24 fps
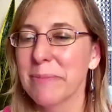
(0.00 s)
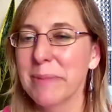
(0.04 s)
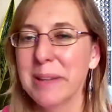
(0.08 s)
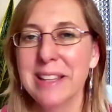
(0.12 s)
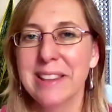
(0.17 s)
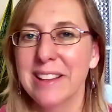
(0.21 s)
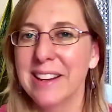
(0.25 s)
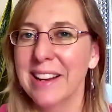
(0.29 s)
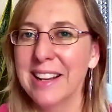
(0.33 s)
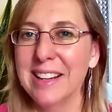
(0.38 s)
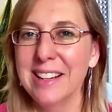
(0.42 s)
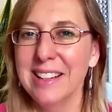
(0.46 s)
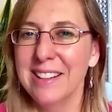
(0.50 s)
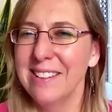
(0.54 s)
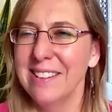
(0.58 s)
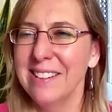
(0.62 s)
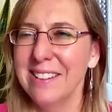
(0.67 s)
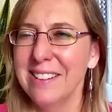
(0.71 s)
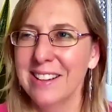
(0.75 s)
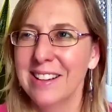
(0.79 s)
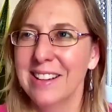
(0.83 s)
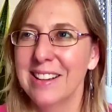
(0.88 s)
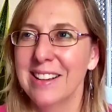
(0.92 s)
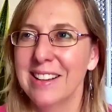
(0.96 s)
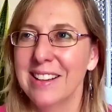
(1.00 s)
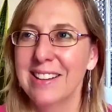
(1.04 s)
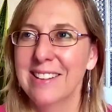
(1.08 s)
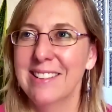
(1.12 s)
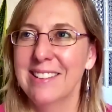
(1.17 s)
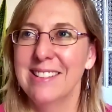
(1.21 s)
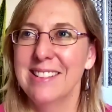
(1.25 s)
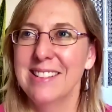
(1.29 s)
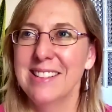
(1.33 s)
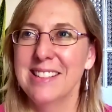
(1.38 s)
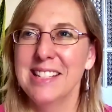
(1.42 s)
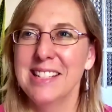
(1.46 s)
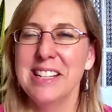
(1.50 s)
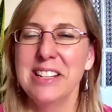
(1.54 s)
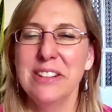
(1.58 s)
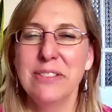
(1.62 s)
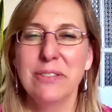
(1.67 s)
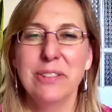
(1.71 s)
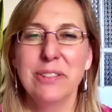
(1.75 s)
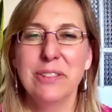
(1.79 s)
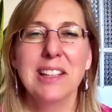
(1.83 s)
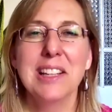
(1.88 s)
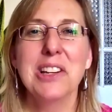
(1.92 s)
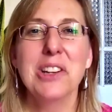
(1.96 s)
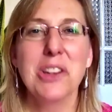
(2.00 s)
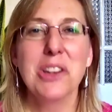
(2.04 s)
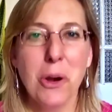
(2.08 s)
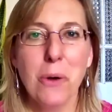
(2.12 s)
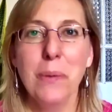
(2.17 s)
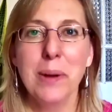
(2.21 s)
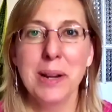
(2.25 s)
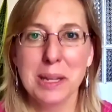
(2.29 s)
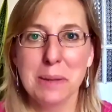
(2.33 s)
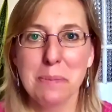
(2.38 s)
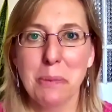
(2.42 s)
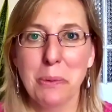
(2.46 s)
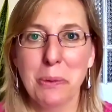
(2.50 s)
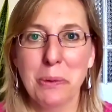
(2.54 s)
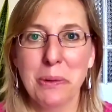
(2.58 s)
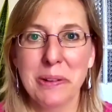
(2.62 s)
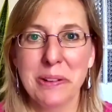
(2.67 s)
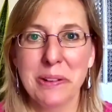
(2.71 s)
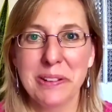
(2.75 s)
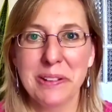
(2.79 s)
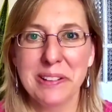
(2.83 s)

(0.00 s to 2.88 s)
that I didn't really know anymore.